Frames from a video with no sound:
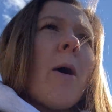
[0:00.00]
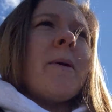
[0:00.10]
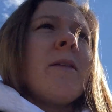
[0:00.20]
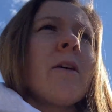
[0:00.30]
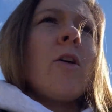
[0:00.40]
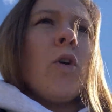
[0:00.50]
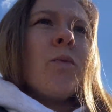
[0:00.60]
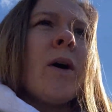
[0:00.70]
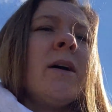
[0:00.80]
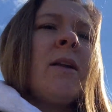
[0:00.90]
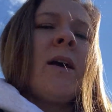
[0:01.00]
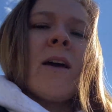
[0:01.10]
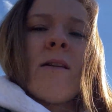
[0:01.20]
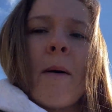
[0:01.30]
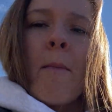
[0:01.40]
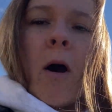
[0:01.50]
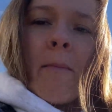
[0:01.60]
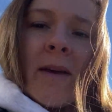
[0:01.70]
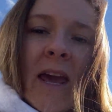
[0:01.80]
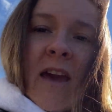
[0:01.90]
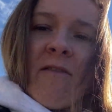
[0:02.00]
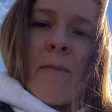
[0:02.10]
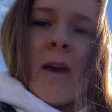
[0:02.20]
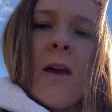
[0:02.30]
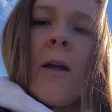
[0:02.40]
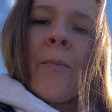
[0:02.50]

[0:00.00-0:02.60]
me the gold one, and then my mom gave me